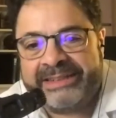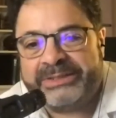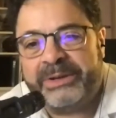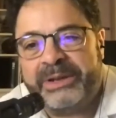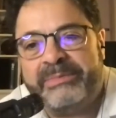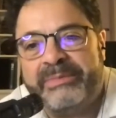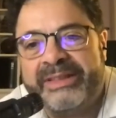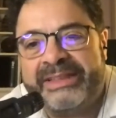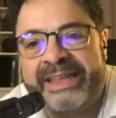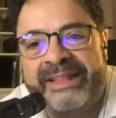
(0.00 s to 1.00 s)
just want to
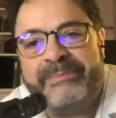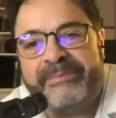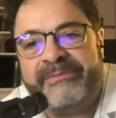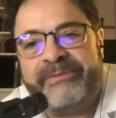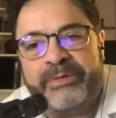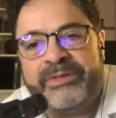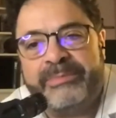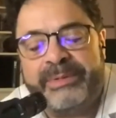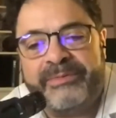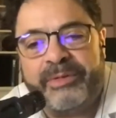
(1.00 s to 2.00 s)
tell folks
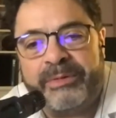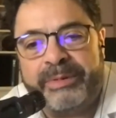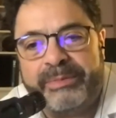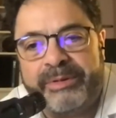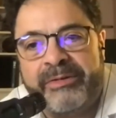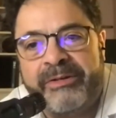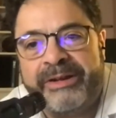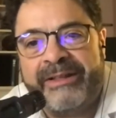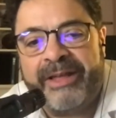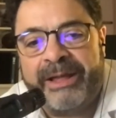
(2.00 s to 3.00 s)
before we bring
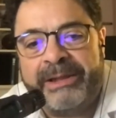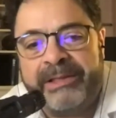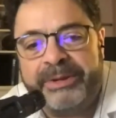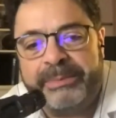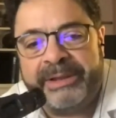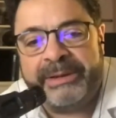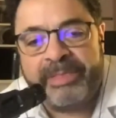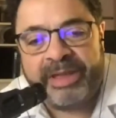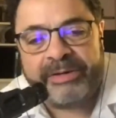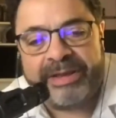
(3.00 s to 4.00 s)
Cornel on a little bit.
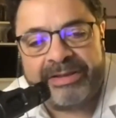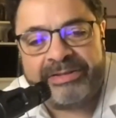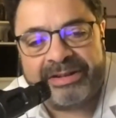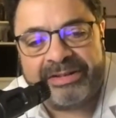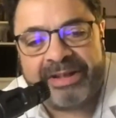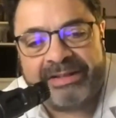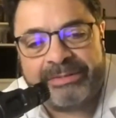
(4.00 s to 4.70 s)
There he is. There's Dr.